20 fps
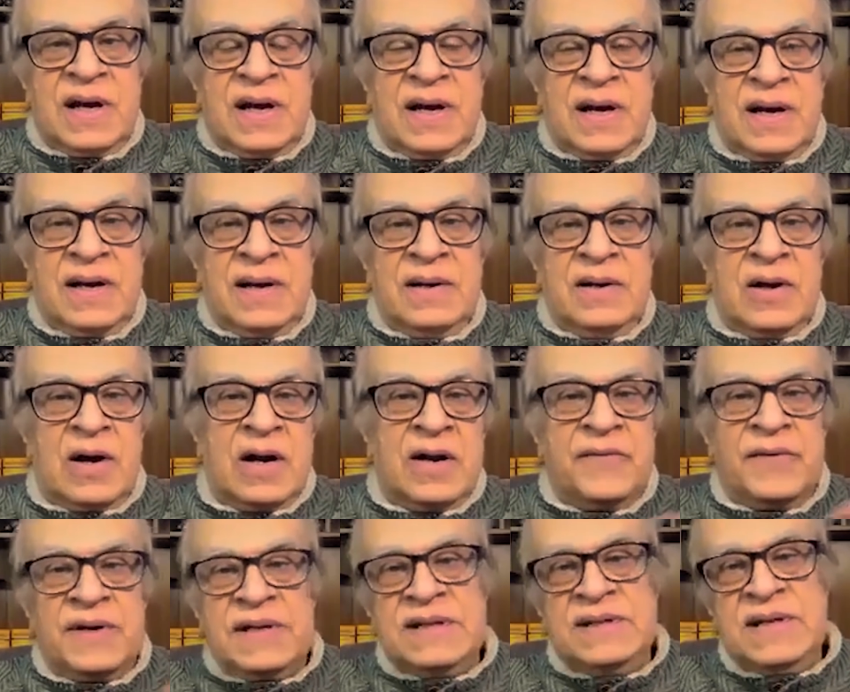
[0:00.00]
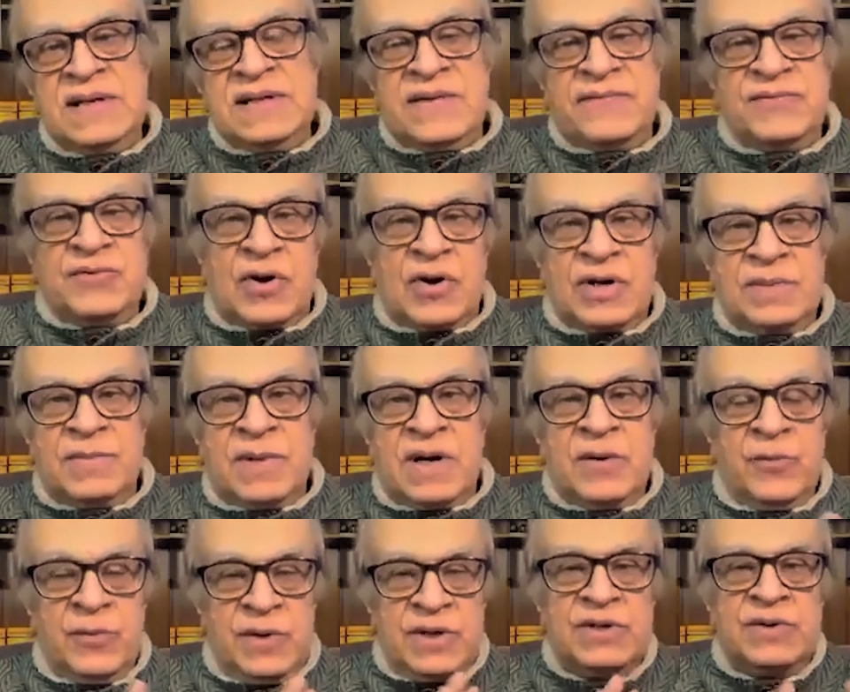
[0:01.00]
A lot of other things I've talked
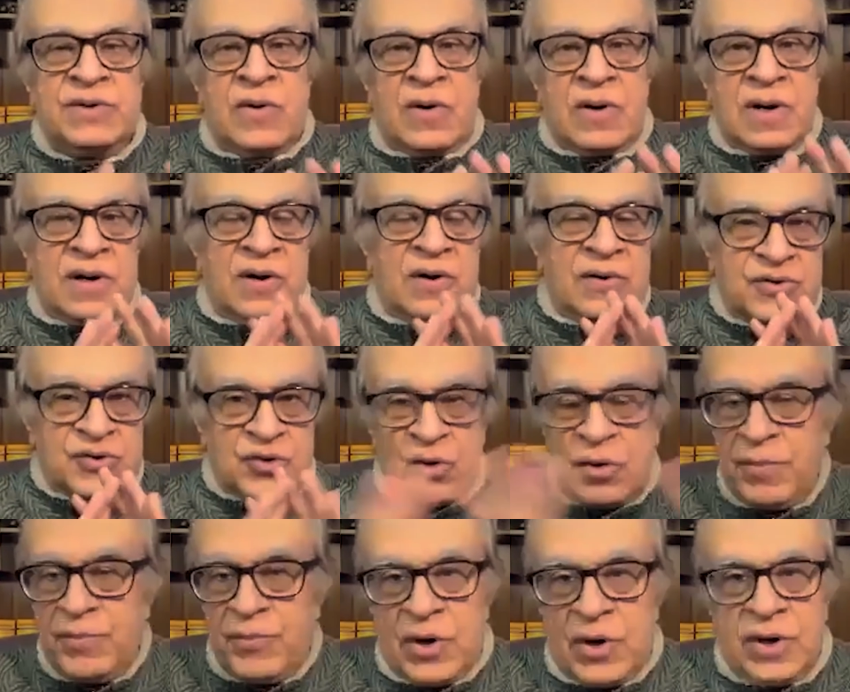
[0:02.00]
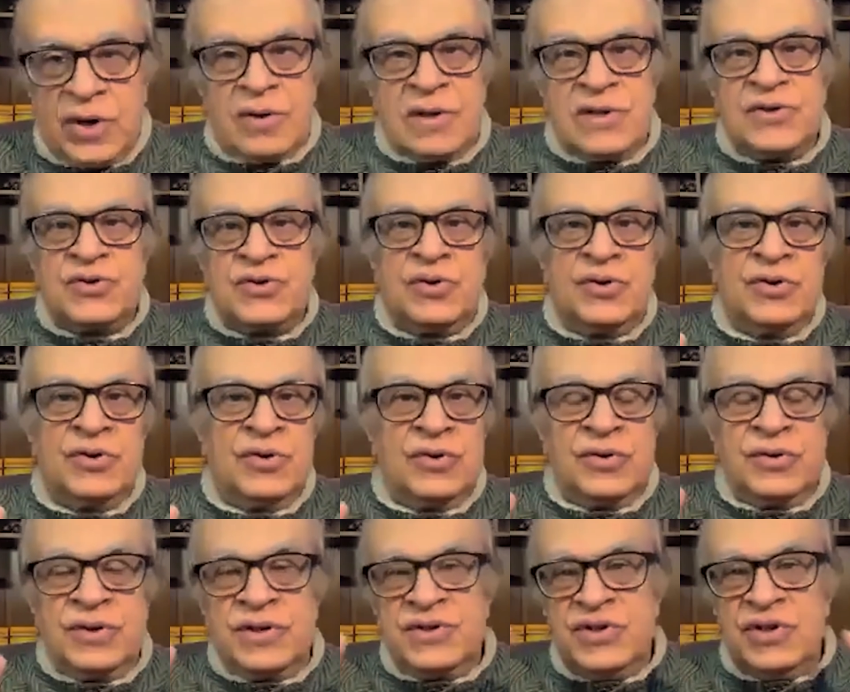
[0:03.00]
about, which are so important also,
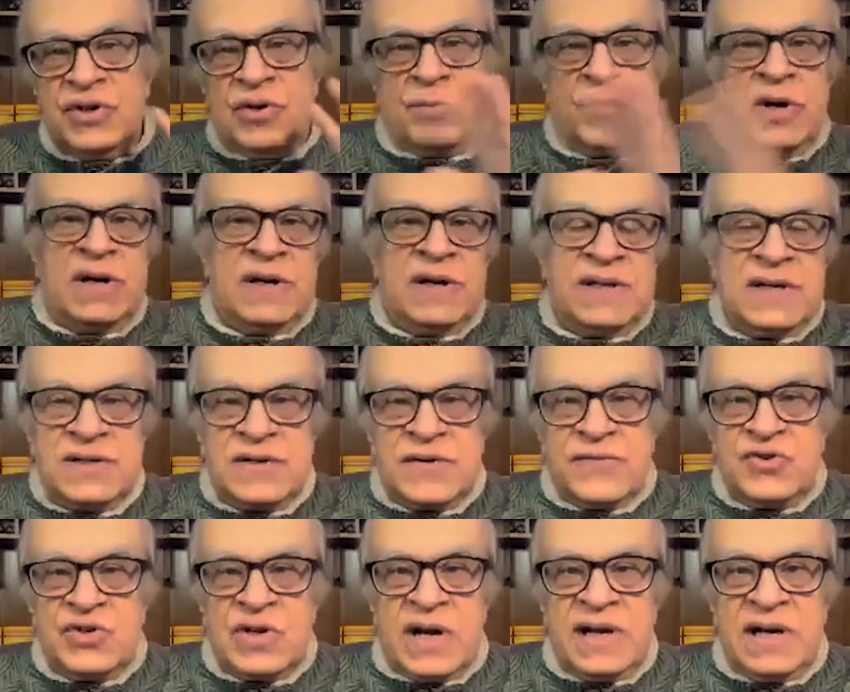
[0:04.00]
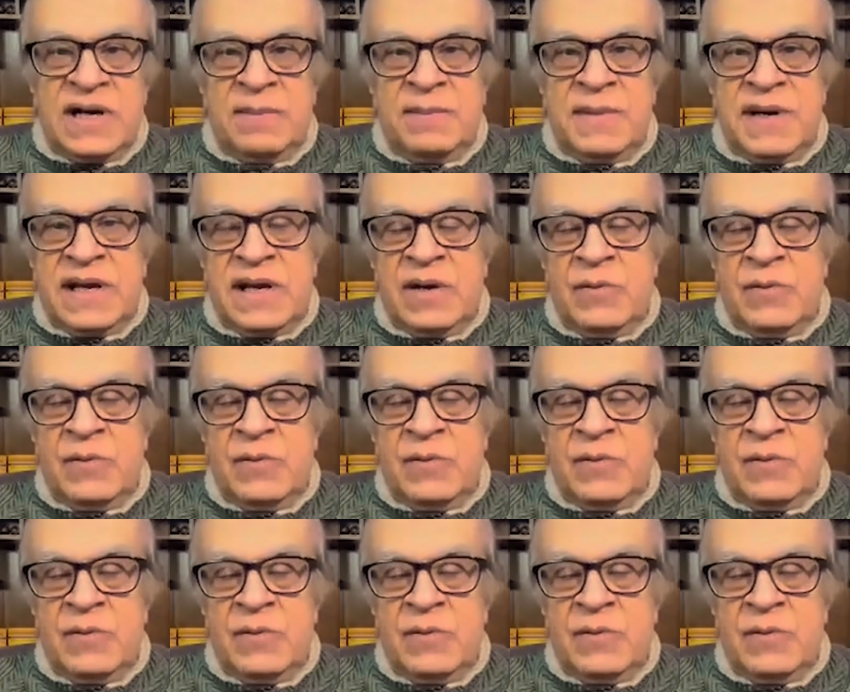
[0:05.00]
the geopolitics of China making